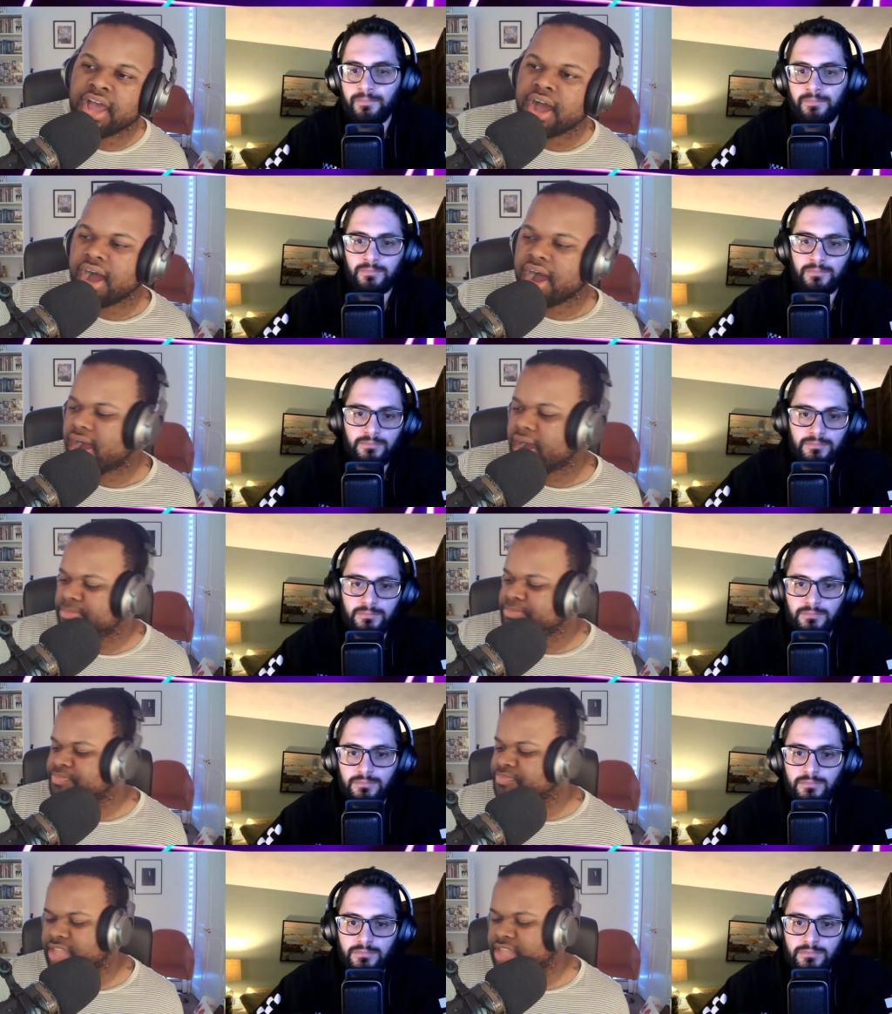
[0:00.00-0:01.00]

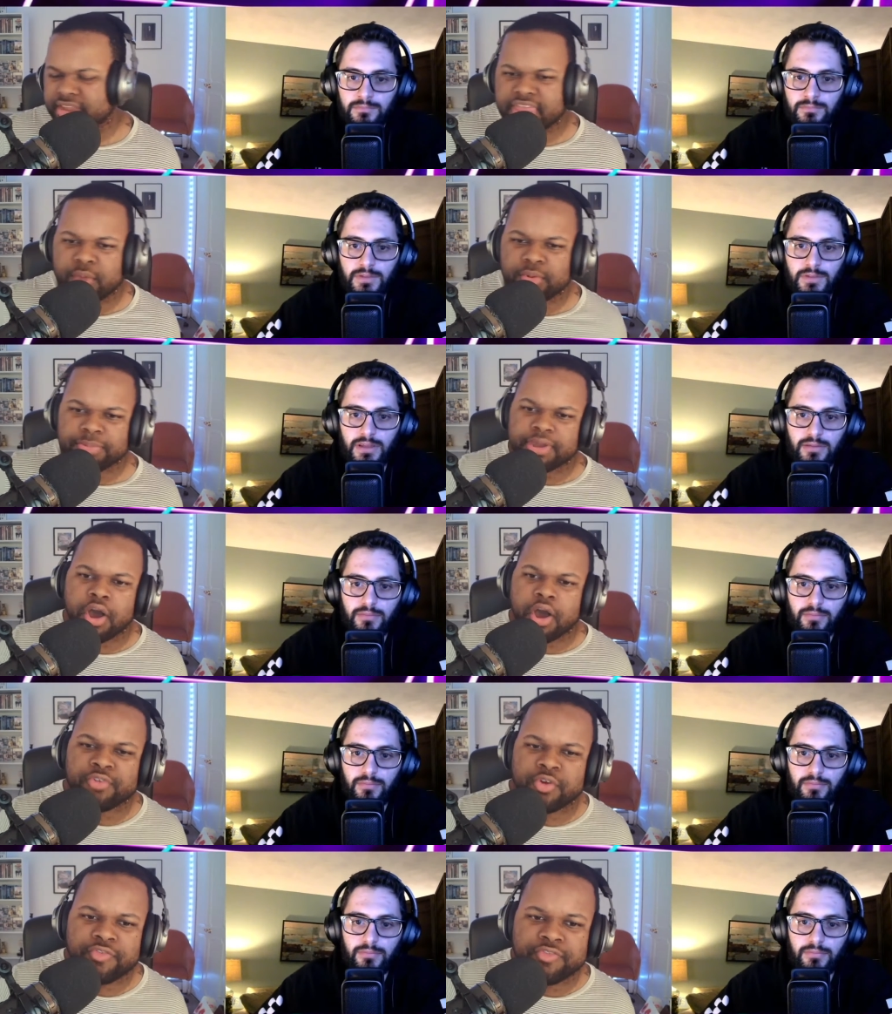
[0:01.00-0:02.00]
Speaker 1: That would be
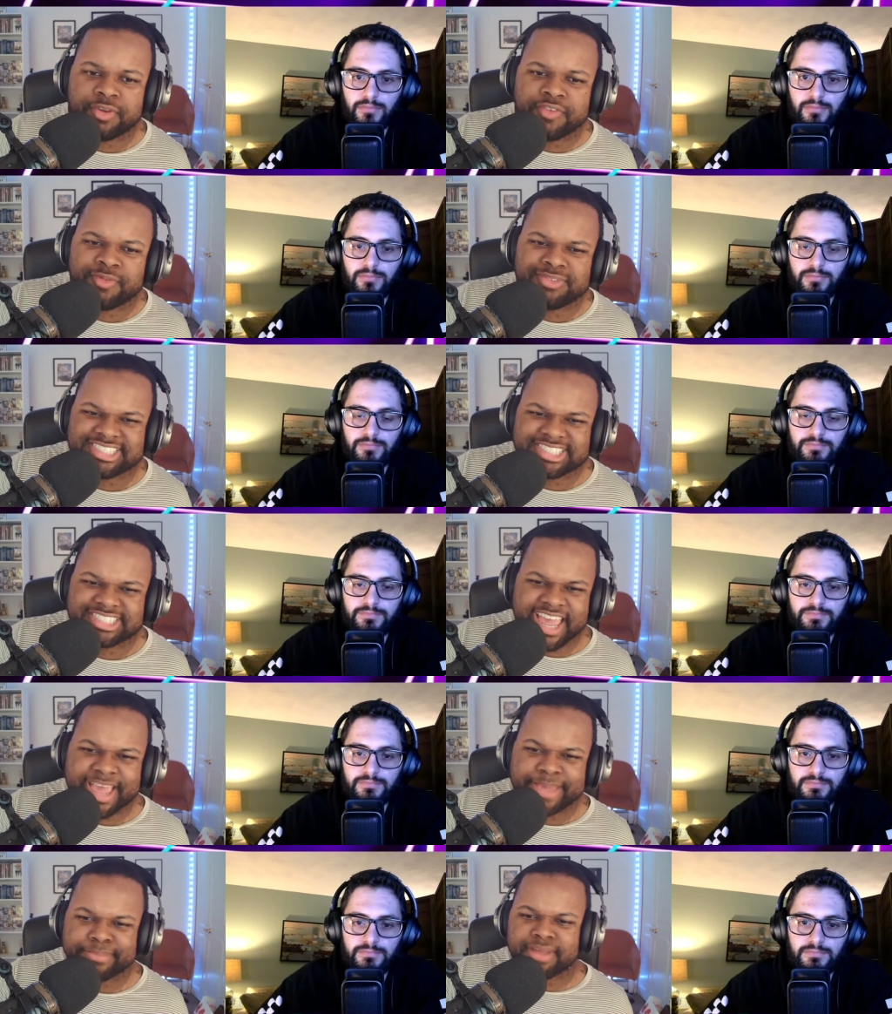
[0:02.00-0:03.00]
awful if it was the
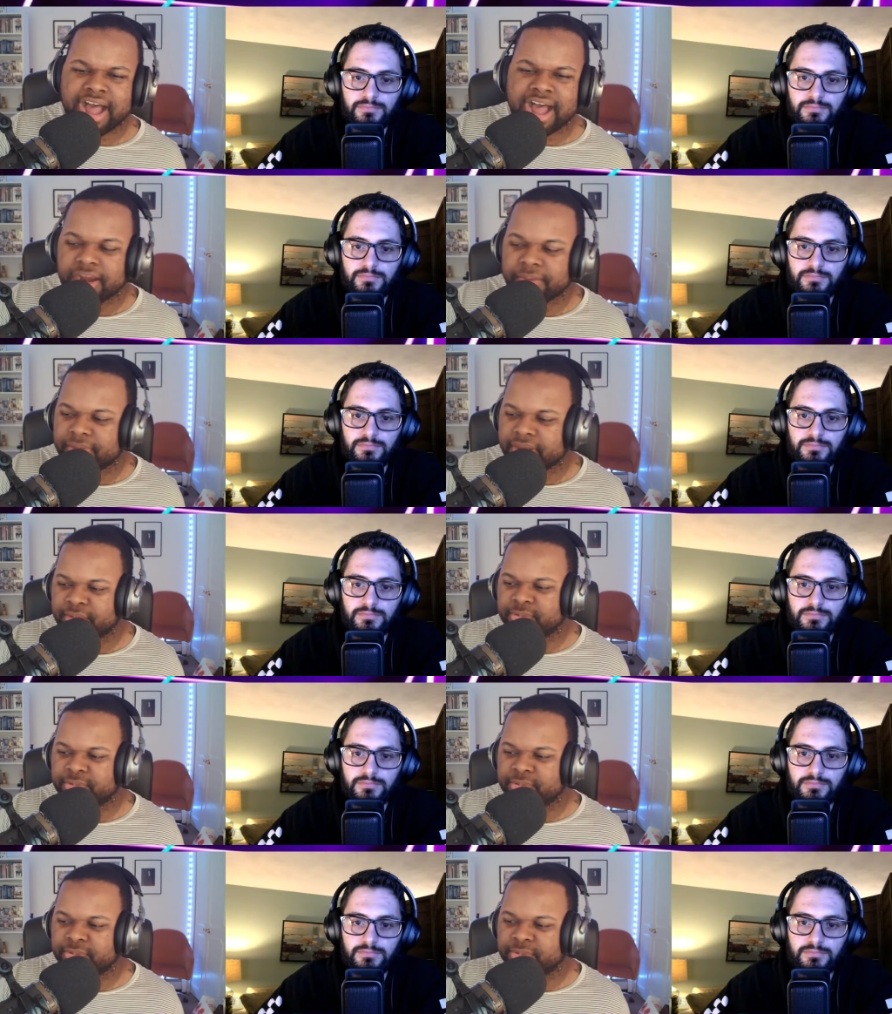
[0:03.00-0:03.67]
same Iron Man.